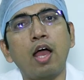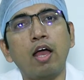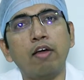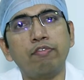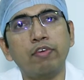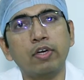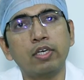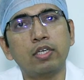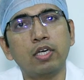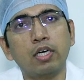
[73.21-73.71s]

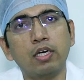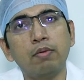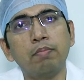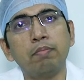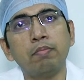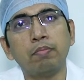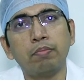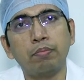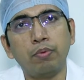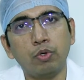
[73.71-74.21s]
affected
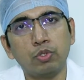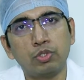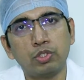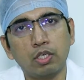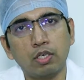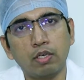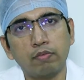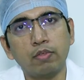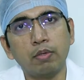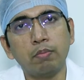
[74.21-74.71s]

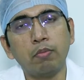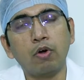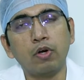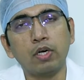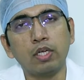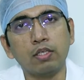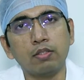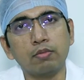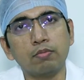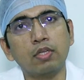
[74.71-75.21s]
portion of the
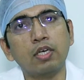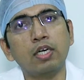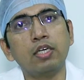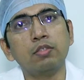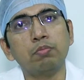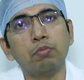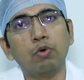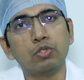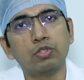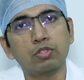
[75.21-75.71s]
body, that
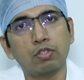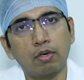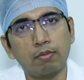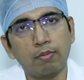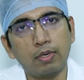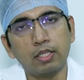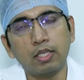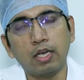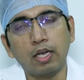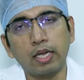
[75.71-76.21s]
is most
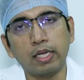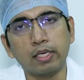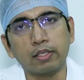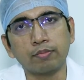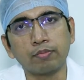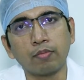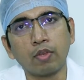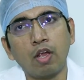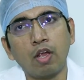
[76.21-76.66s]
commonly the leg.